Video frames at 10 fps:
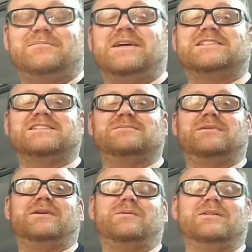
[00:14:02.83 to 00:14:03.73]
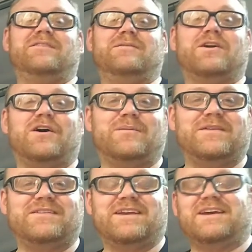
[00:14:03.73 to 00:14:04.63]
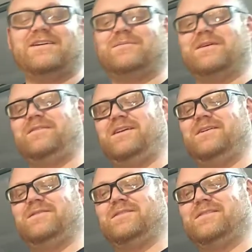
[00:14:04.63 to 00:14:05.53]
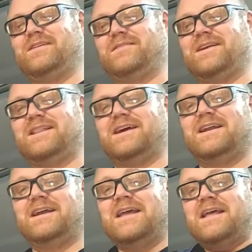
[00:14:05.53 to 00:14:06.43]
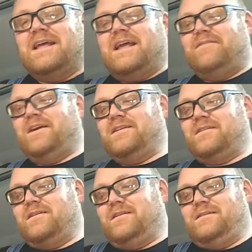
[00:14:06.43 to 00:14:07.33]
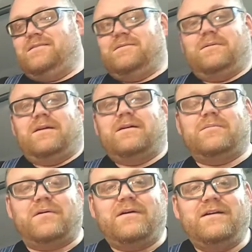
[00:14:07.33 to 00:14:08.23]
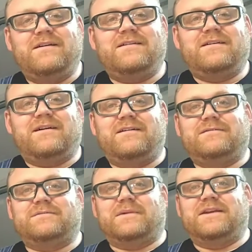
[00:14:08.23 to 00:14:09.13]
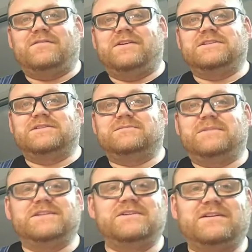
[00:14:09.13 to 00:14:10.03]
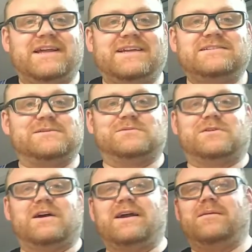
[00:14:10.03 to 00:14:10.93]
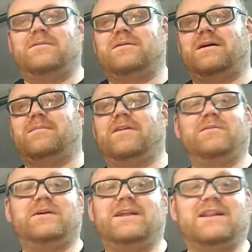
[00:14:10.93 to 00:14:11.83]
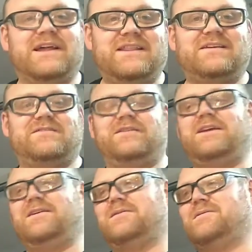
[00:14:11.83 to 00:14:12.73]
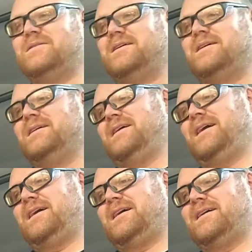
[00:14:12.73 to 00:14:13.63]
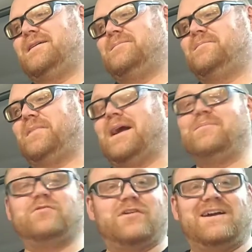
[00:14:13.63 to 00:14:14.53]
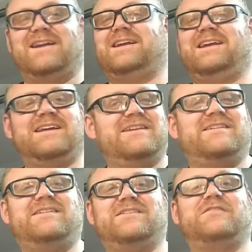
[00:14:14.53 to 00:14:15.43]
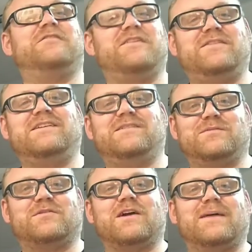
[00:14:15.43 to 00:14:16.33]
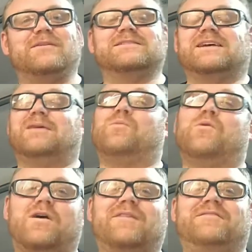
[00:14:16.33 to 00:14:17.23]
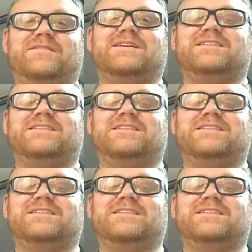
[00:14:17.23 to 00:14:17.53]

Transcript: messaging, leaving comments again on my videos and stuff like that. If you guys aren't a part of Mike's Vision, make sure to like and subscribe. Everybody like this video. I'm trying to get to just 50 subscribers. I want 50